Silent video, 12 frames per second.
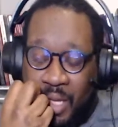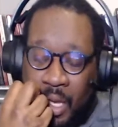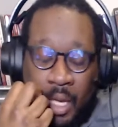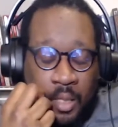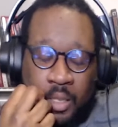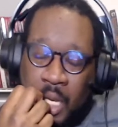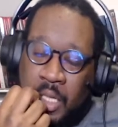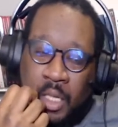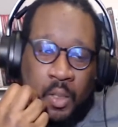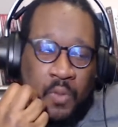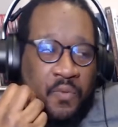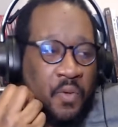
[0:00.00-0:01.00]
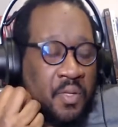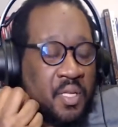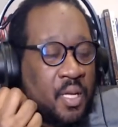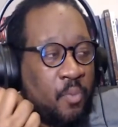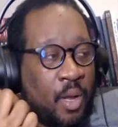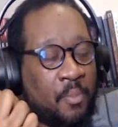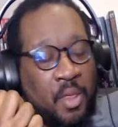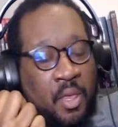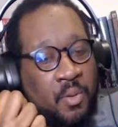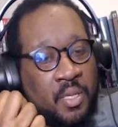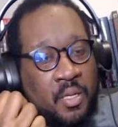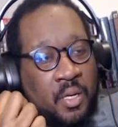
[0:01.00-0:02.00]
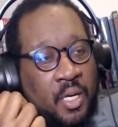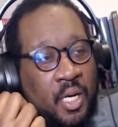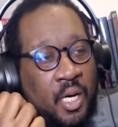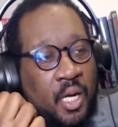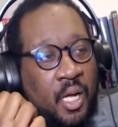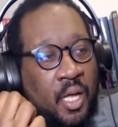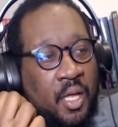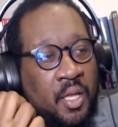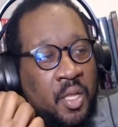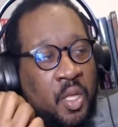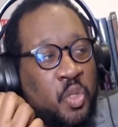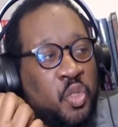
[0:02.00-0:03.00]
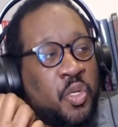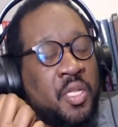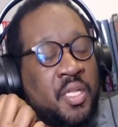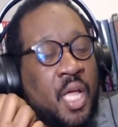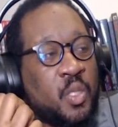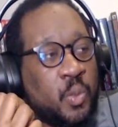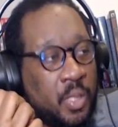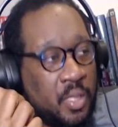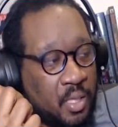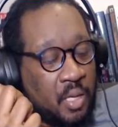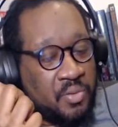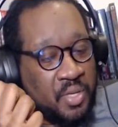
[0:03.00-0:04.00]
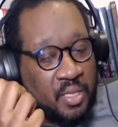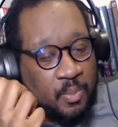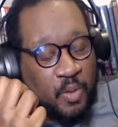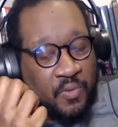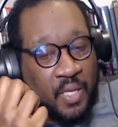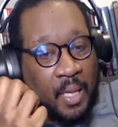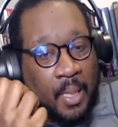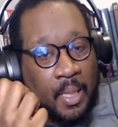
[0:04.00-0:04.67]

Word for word: Uh, they didn't do full Sam Raimi. There was no uh, no tree sexual assault in this movie